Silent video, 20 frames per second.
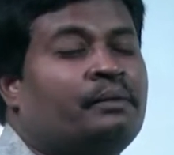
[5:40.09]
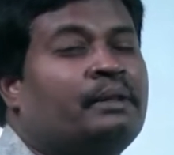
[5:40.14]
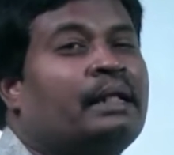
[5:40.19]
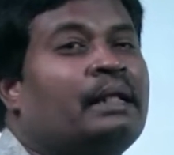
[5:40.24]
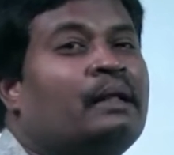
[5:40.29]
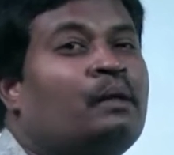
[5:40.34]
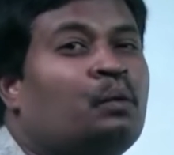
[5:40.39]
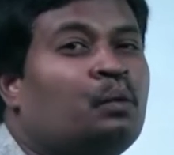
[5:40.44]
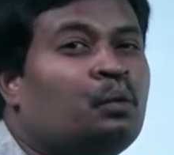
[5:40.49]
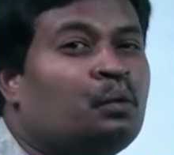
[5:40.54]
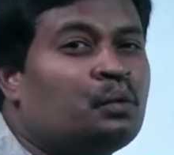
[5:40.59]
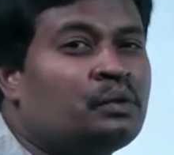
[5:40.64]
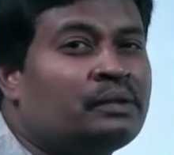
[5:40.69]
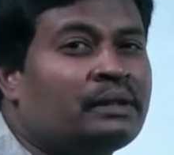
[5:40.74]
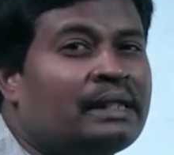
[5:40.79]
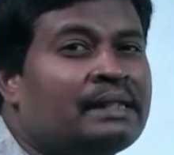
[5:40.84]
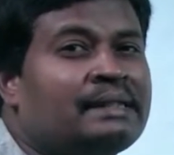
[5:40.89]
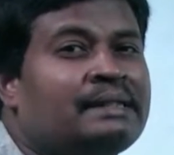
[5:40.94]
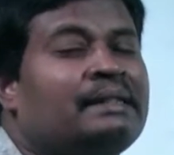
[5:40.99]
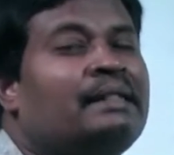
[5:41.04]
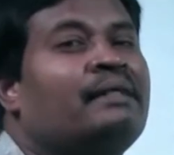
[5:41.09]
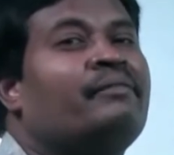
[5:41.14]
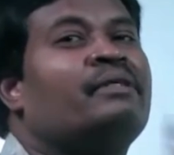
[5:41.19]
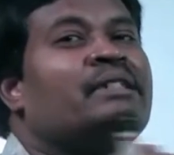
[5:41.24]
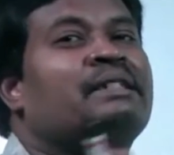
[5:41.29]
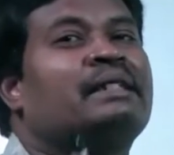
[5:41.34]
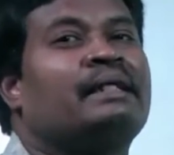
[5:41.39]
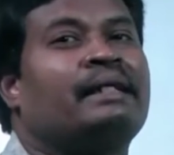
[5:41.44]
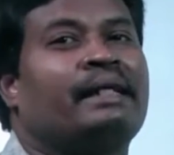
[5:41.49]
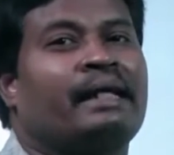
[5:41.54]
they loses
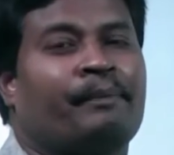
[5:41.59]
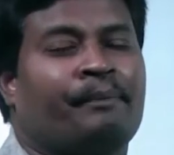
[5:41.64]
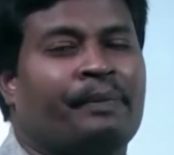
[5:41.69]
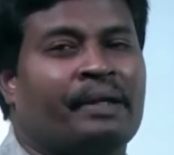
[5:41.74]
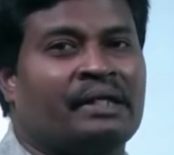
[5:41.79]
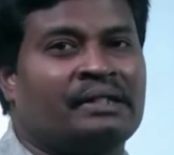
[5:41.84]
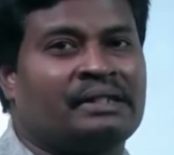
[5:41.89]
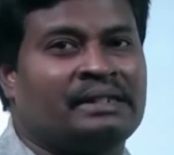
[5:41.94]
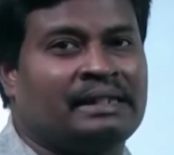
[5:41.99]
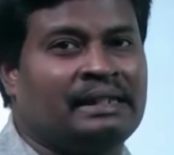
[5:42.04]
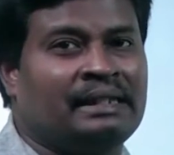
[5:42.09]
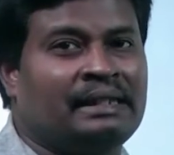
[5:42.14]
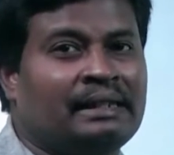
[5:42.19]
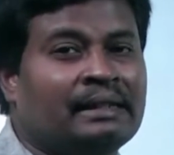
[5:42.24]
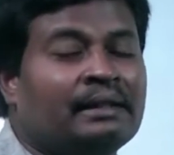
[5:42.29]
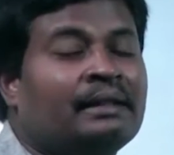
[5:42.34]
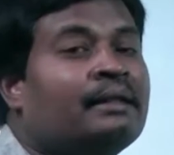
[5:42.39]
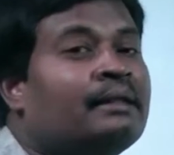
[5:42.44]
division capacity,